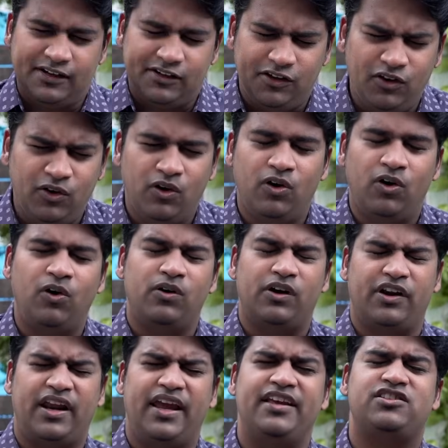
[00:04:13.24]
Let your
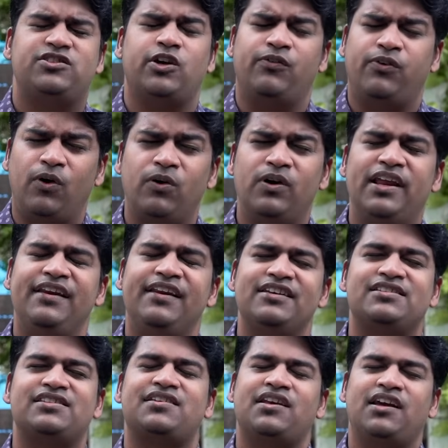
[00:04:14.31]
grace of
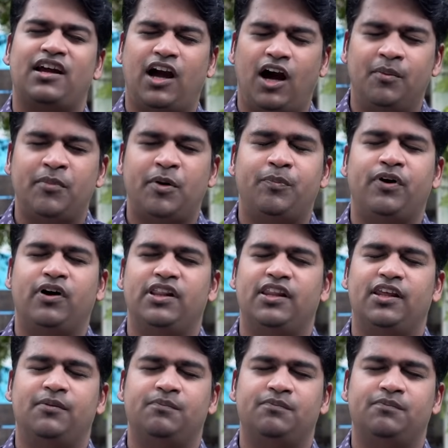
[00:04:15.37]
holiness come upon them.